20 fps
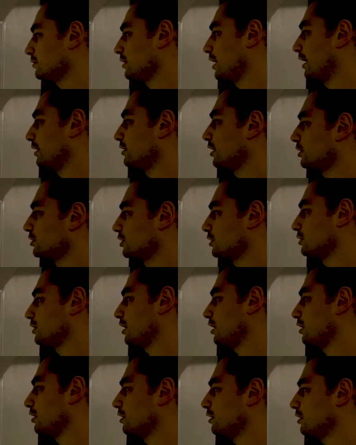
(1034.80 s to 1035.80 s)
Can't touch this
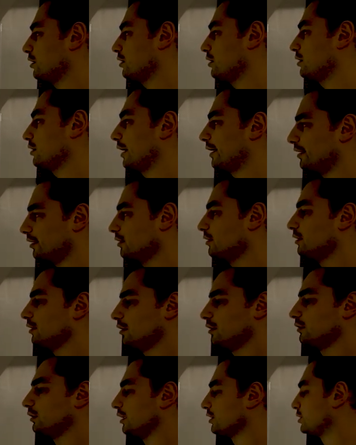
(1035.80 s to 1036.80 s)
thing in it. Like
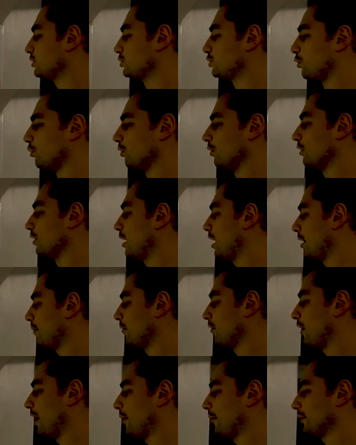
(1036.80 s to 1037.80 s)
this is cool. I'm
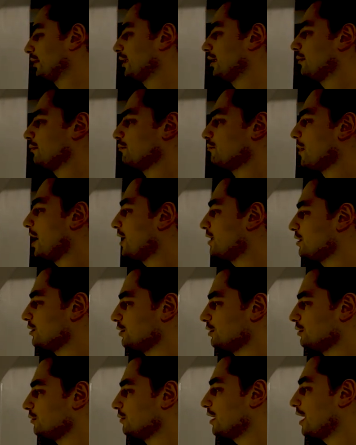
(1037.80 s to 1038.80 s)
all right with it.
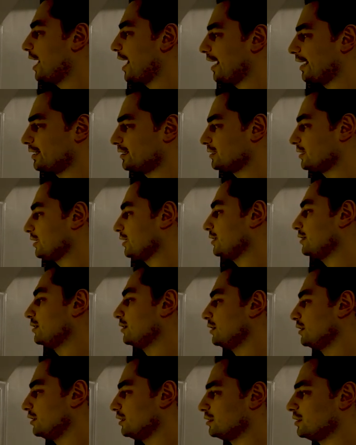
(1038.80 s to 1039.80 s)
Menu, exit,
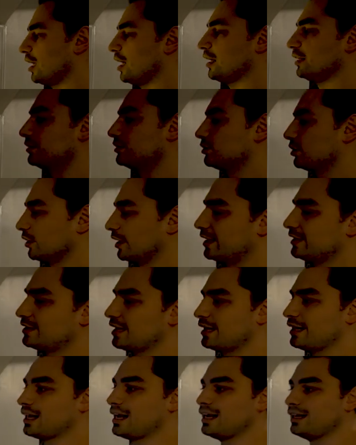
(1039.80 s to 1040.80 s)
done. So like I
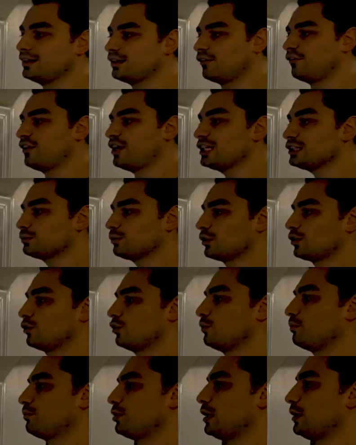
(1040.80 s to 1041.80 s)
said, in the Facebook
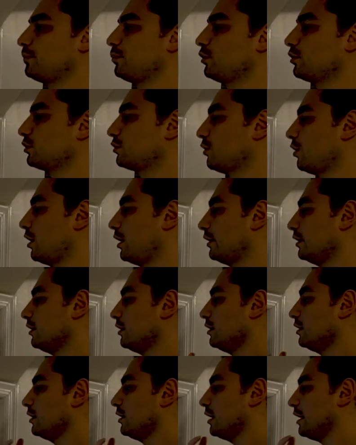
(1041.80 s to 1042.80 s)
group, people thought
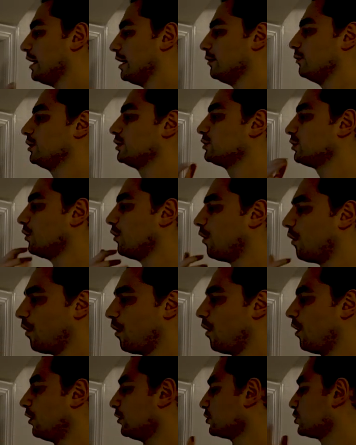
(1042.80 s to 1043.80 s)
it was
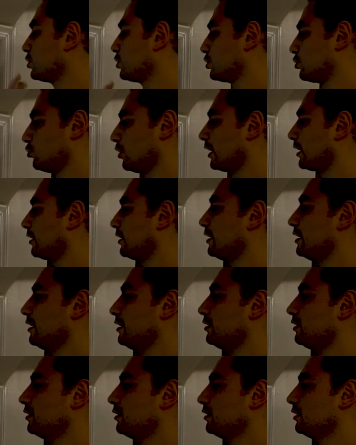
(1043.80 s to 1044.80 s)
all
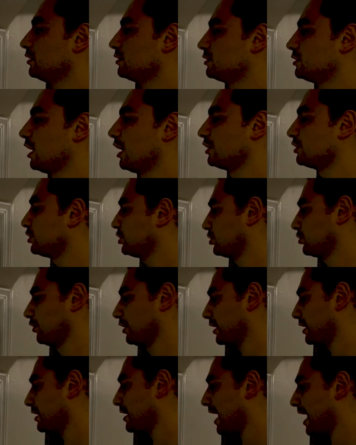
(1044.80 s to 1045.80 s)
strictly
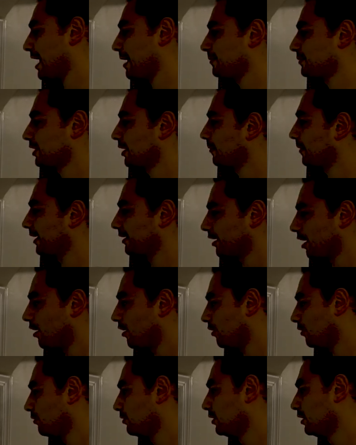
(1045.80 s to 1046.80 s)
touchscreen games. And I'm like,
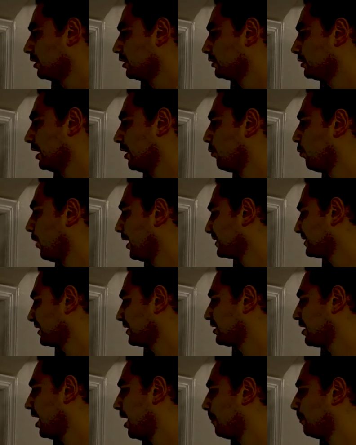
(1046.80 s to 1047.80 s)
no, there was
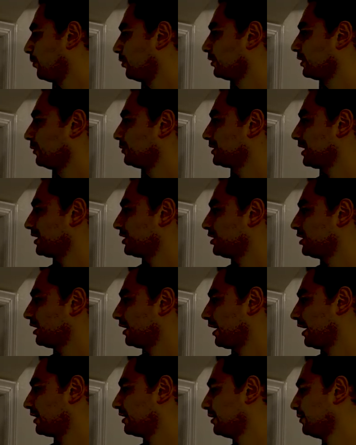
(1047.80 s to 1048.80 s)
a couple. There was actually
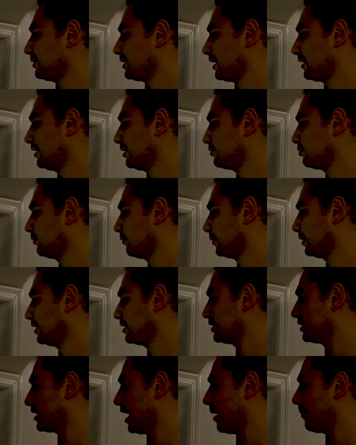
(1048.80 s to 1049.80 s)
like, I think it was like this one with the
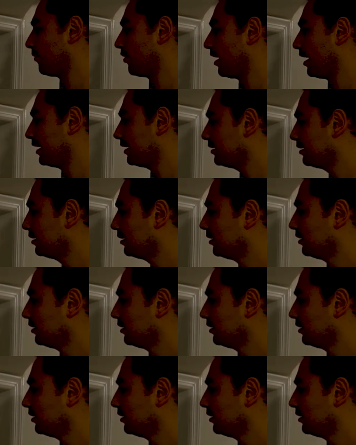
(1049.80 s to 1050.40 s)
Samurai.